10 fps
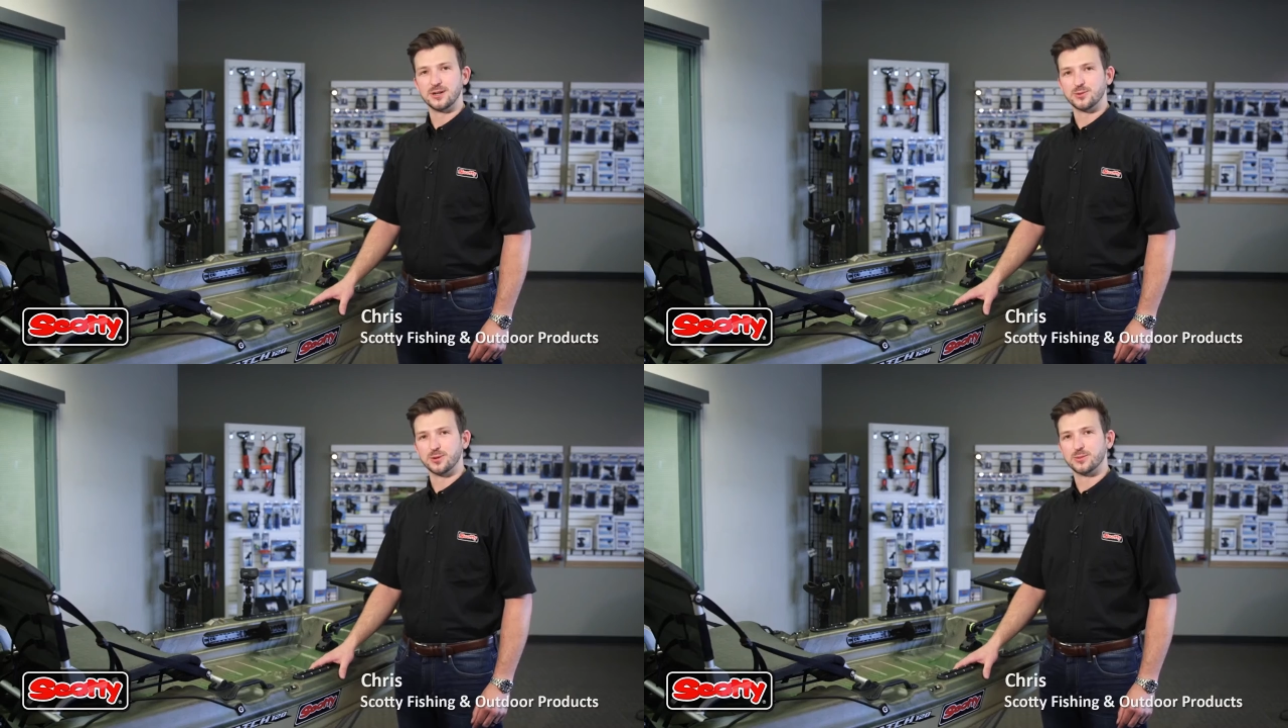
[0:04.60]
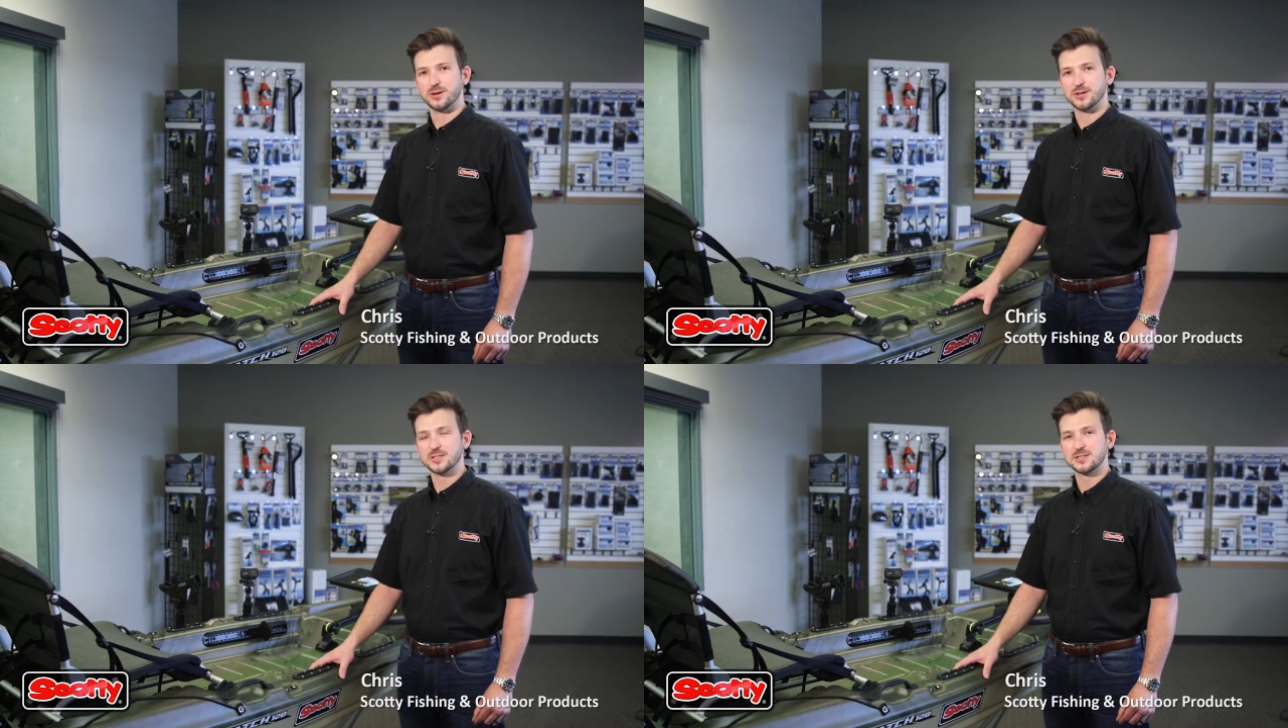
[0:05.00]
and Outdoor
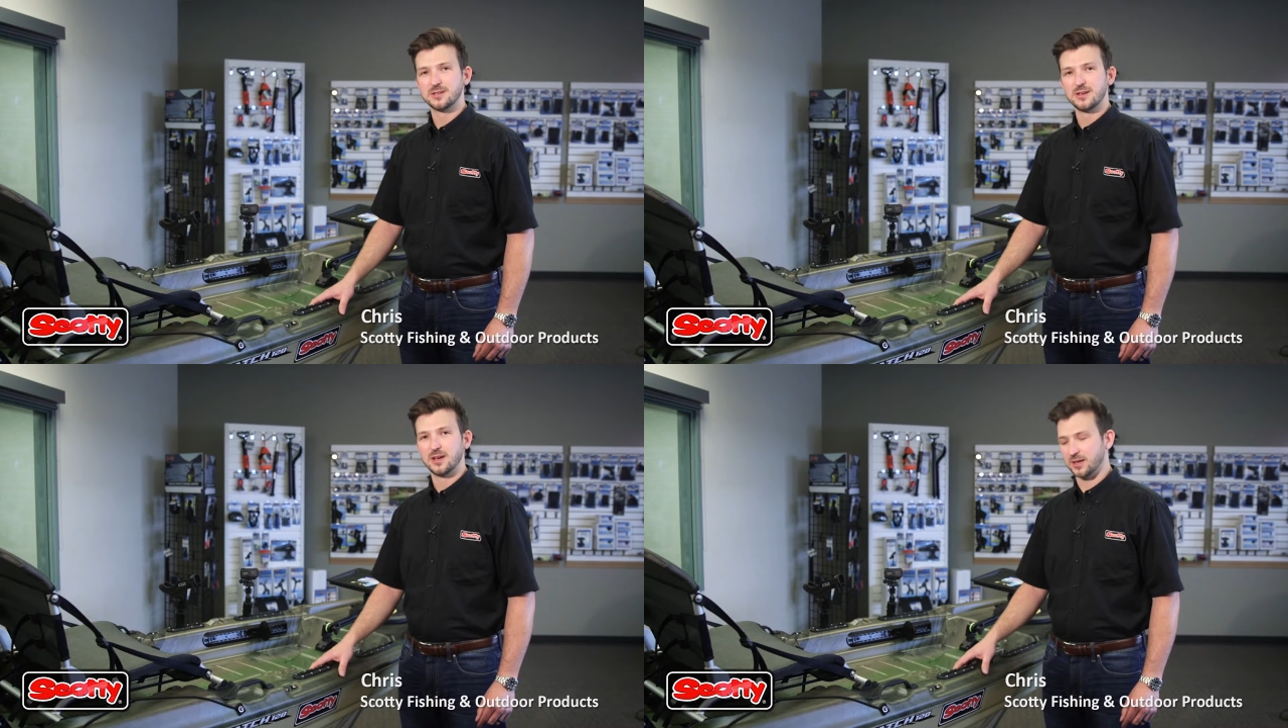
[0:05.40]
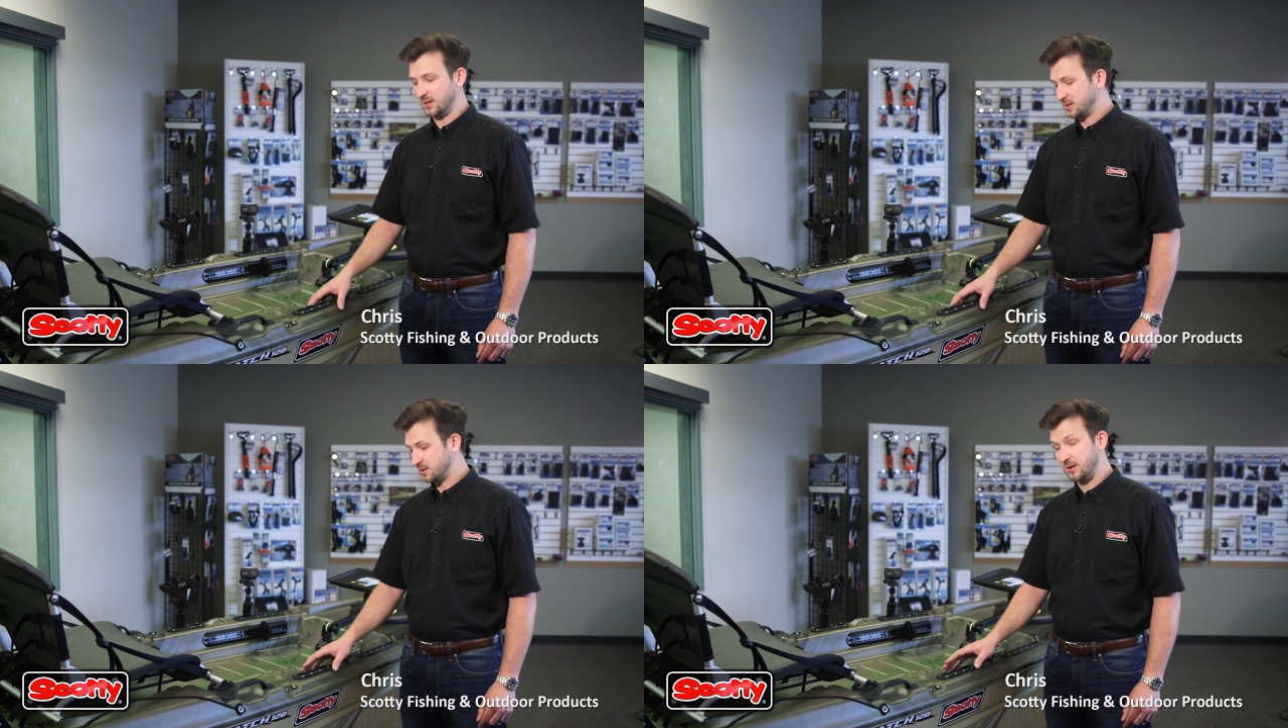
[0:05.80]
Products. I'd
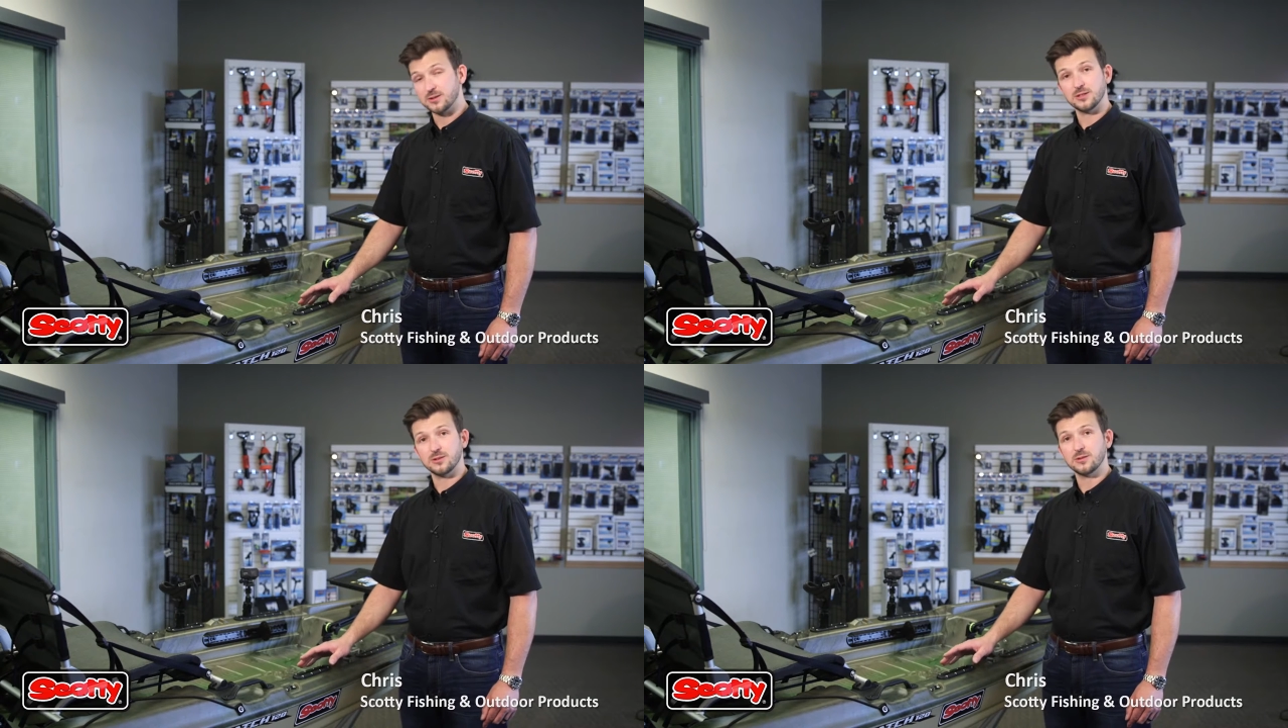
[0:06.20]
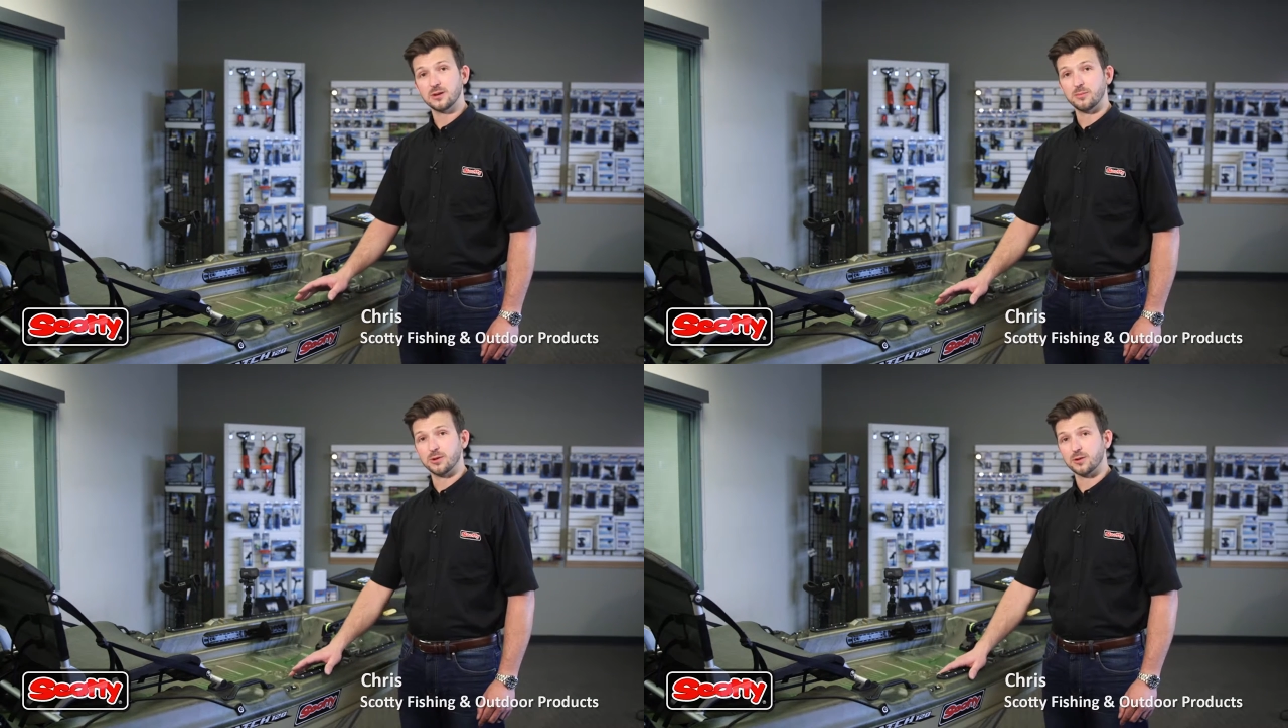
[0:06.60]
like to talk to you
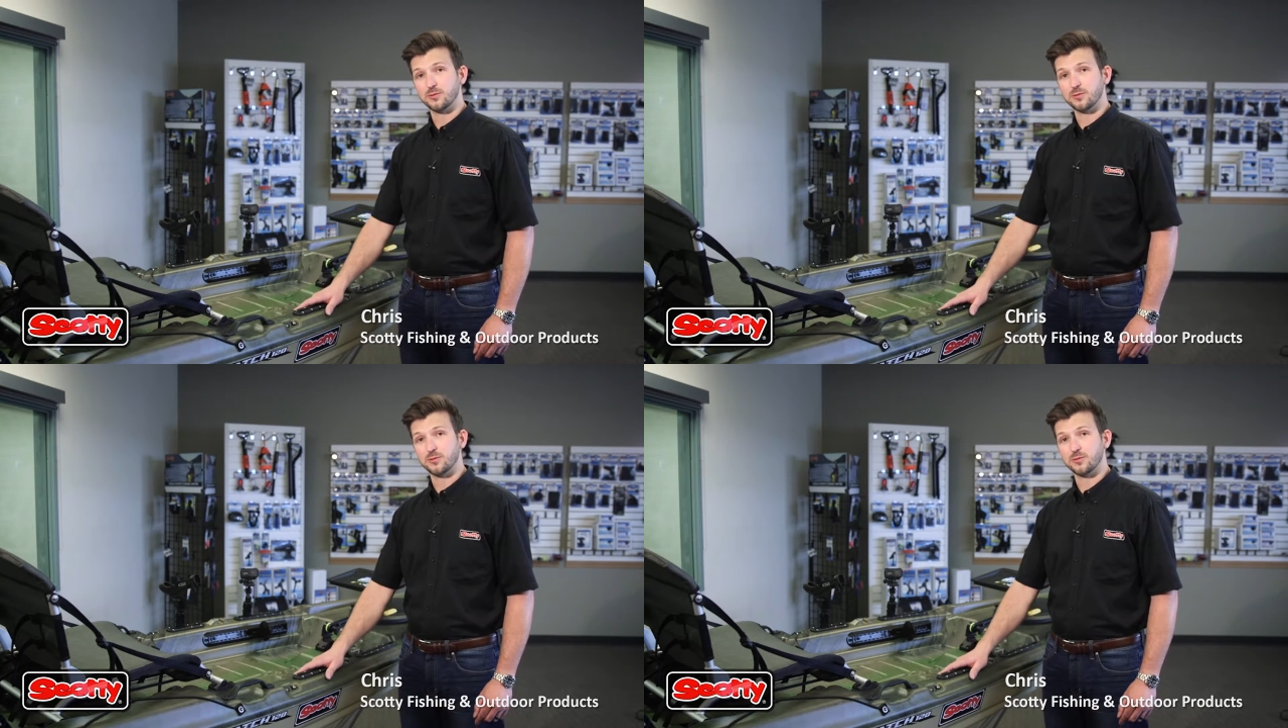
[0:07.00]
about